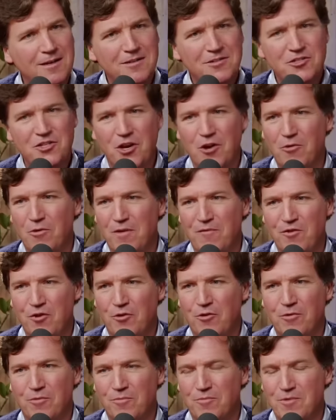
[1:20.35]
So if
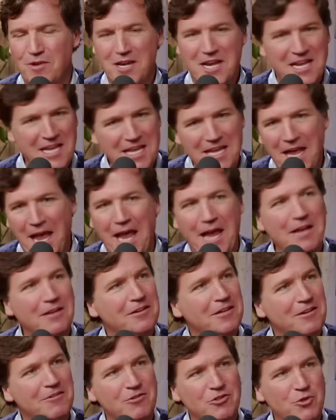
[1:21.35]
you're Nikki
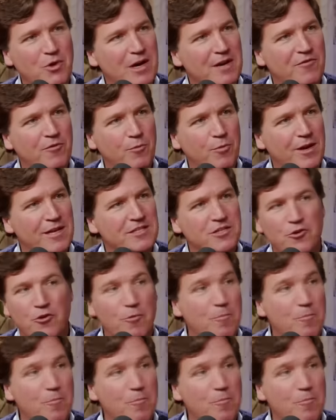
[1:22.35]
Haley, who's running for president,